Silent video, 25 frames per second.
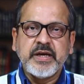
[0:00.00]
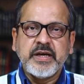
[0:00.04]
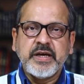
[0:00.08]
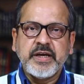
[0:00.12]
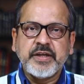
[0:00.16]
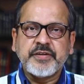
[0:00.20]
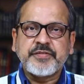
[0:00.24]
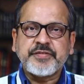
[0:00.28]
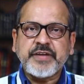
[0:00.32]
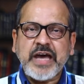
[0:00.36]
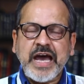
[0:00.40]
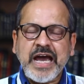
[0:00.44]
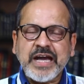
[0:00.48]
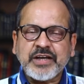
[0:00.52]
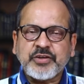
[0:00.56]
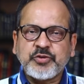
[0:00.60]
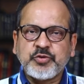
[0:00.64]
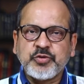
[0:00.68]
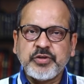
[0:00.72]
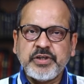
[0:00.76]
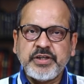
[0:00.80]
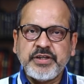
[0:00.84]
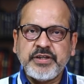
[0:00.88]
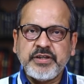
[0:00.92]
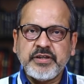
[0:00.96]
It's
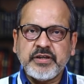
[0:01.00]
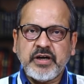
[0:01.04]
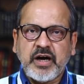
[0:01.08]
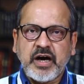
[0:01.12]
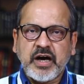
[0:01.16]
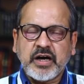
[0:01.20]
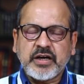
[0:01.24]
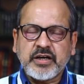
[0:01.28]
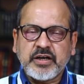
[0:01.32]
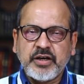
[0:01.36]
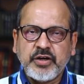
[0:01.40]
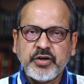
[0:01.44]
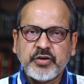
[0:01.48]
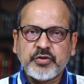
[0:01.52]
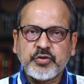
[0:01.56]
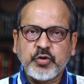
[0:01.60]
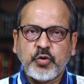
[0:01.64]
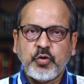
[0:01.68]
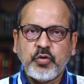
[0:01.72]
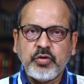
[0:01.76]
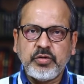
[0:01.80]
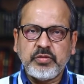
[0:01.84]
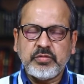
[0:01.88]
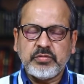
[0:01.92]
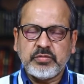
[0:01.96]
actually a
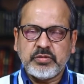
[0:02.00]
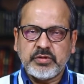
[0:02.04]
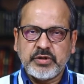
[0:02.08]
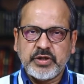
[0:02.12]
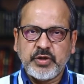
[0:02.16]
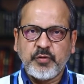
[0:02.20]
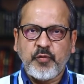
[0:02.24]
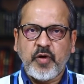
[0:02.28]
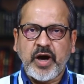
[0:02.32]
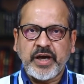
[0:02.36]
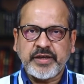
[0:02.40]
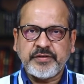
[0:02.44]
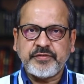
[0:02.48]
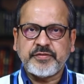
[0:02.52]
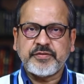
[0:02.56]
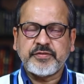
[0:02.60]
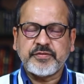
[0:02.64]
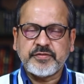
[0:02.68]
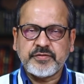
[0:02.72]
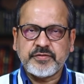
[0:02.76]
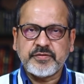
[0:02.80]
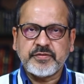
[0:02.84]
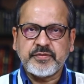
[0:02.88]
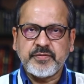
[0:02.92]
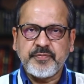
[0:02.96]
control
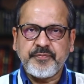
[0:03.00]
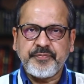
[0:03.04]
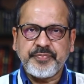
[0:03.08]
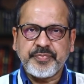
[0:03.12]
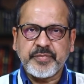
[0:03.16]
device,